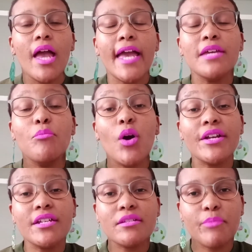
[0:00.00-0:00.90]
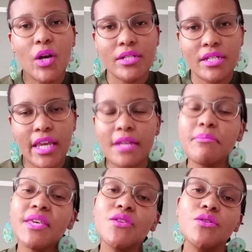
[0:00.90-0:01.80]
A mortgage bond can
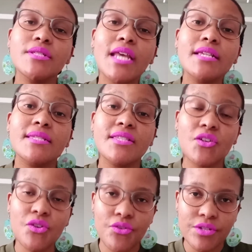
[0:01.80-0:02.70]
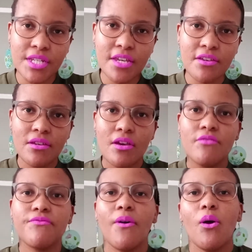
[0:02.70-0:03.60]
be used as security
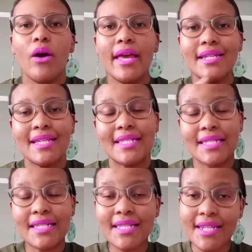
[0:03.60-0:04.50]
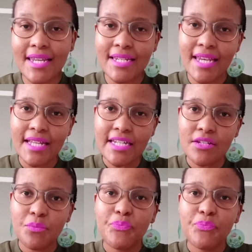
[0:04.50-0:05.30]
for an existing debt,